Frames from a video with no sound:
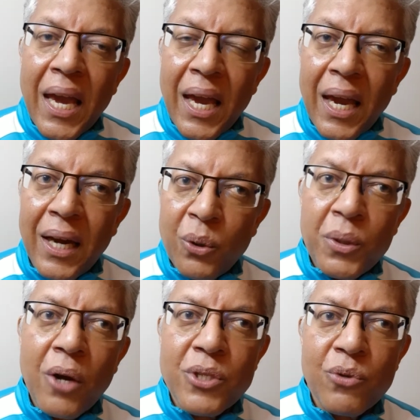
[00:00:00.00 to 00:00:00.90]
in
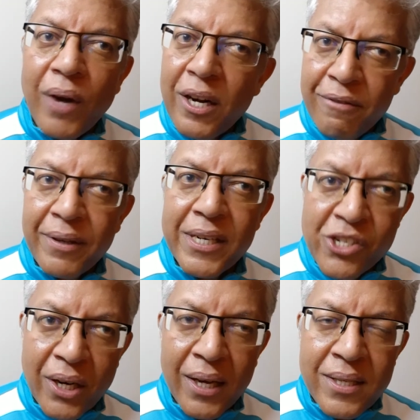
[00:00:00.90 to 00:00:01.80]
2001 he
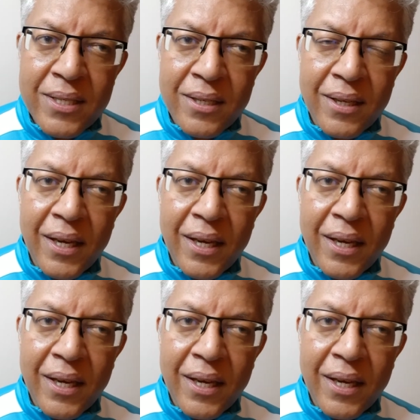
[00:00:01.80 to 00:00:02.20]
finished last.